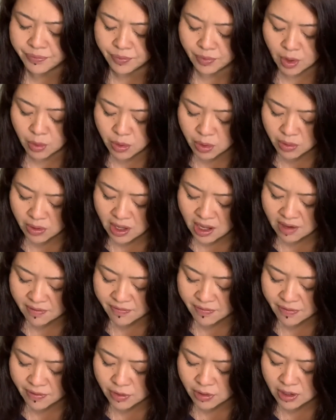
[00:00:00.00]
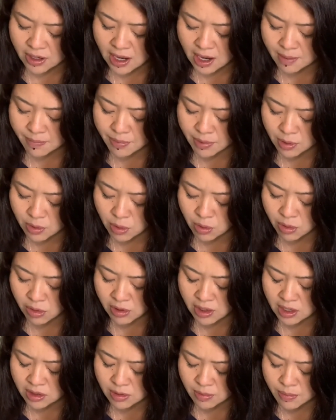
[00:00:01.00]
What do we have for Capricorn
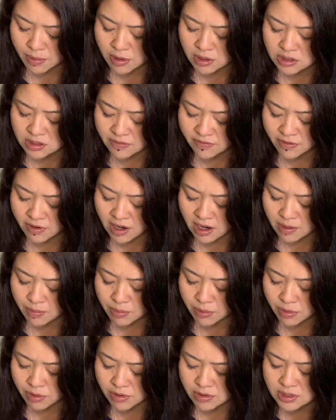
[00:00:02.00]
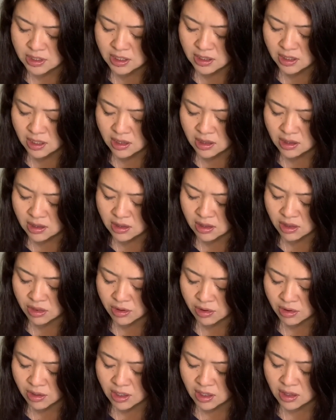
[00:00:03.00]
and their person for April 16th through the
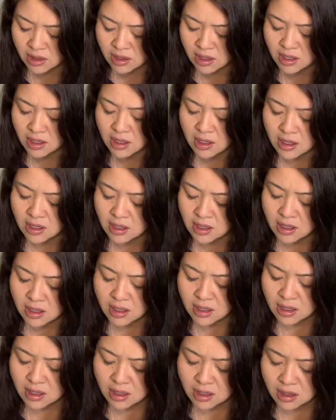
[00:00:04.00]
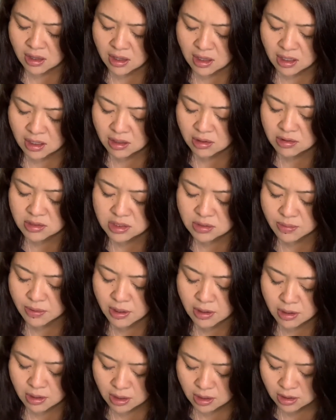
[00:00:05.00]
30th? Thank you,
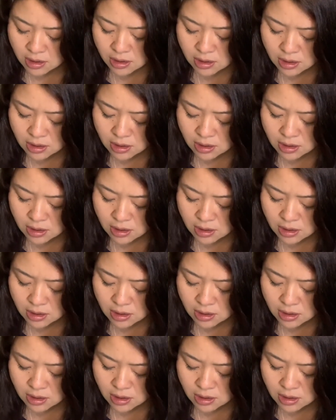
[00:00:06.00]
spirit.